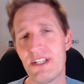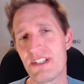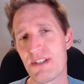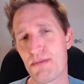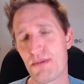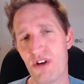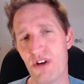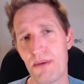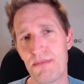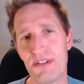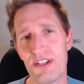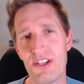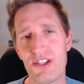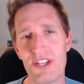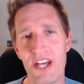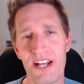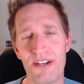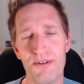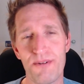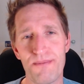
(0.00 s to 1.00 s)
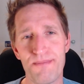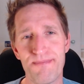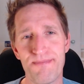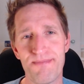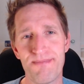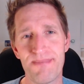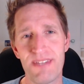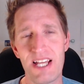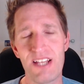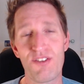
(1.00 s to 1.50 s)
subscribe to the channel.
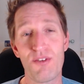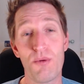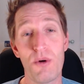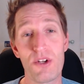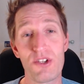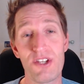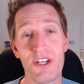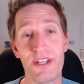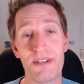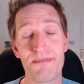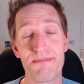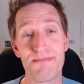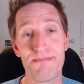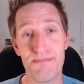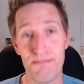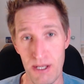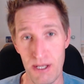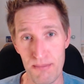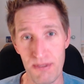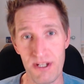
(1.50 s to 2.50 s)
Thanks for watching. Bye